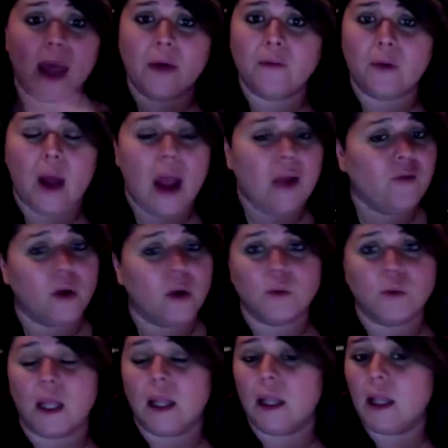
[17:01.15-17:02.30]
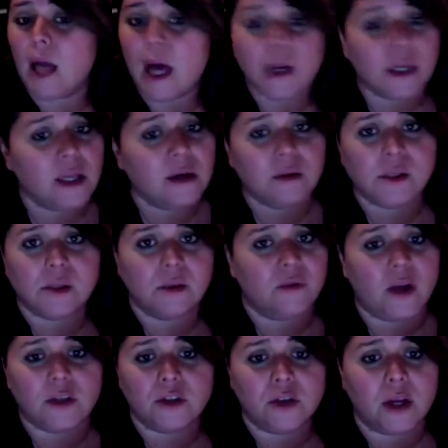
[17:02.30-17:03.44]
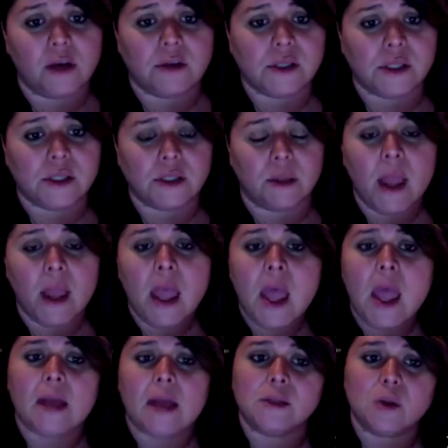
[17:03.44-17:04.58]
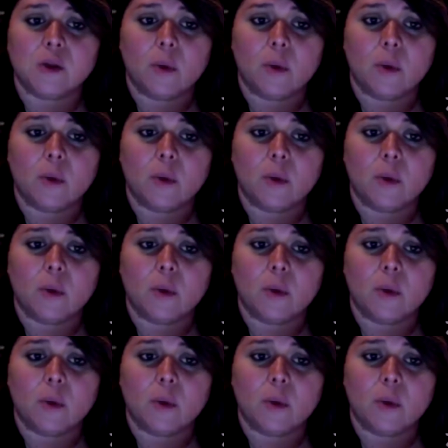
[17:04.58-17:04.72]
I've worked with a lot of kiddos in the foster care system. And so what